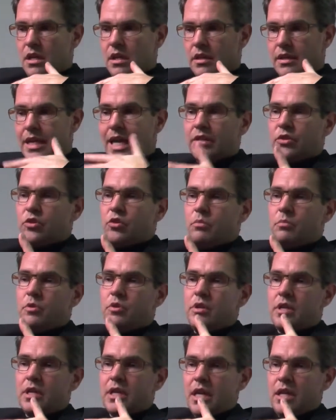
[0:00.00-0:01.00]
that
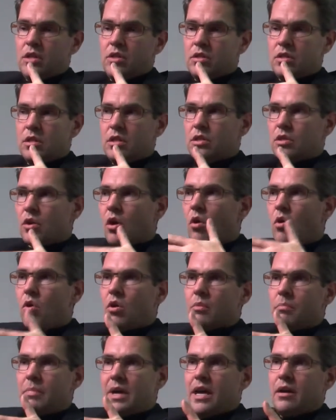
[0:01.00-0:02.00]
communication is all
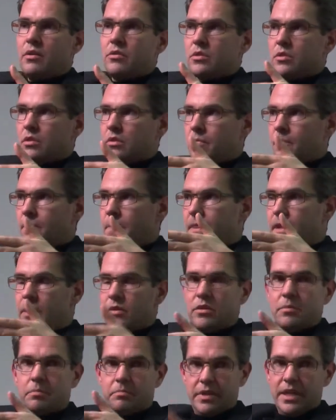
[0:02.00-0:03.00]
about
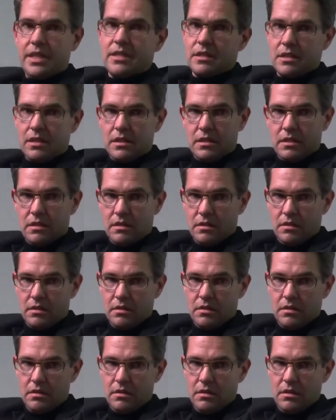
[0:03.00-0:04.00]
the present.
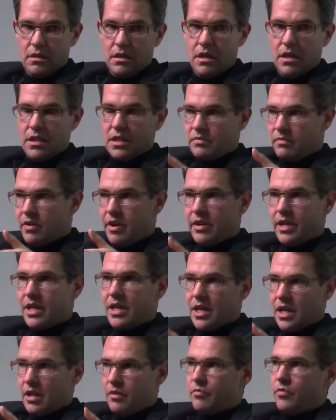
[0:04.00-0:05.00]
Mm-hmm. It's very
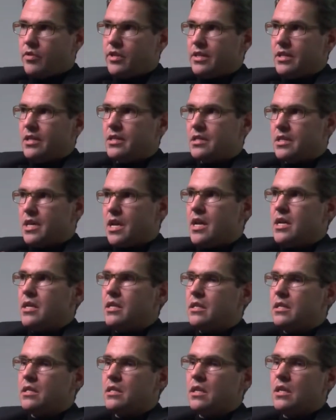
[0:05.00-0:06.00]
carefully
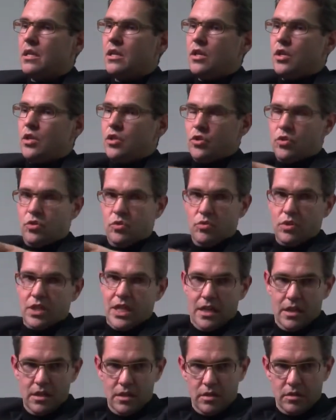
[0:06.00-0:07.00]
designed to
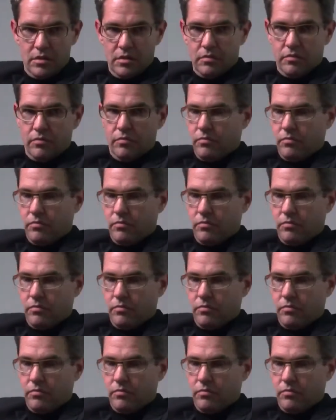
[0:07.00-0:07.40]
tell the